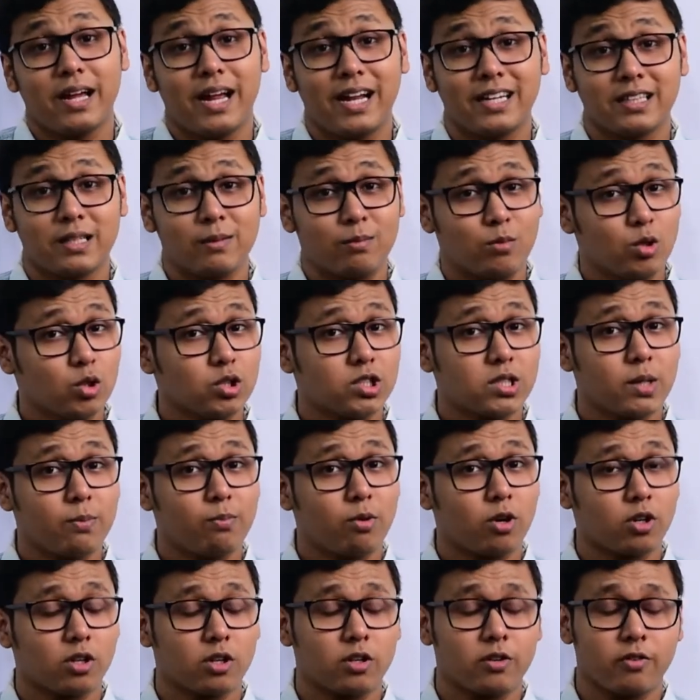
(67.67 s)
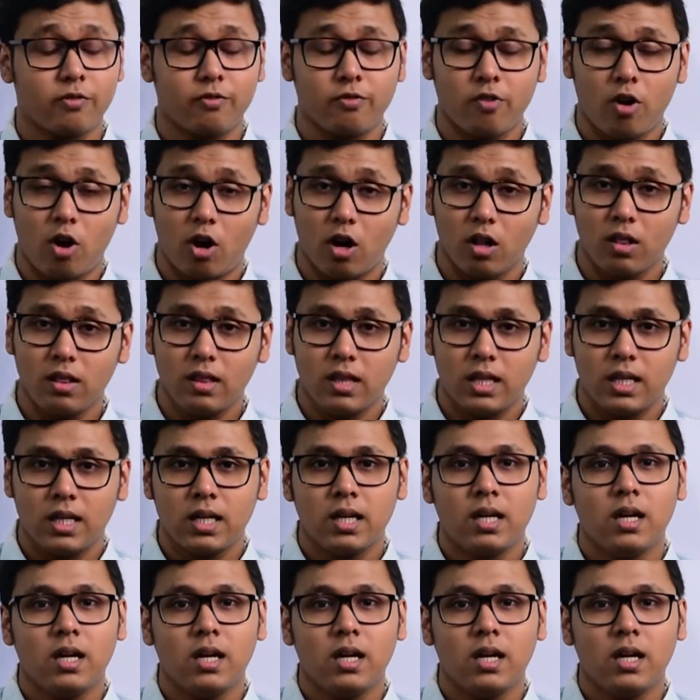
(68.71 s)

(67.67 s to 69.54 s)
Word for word: And the most important of all,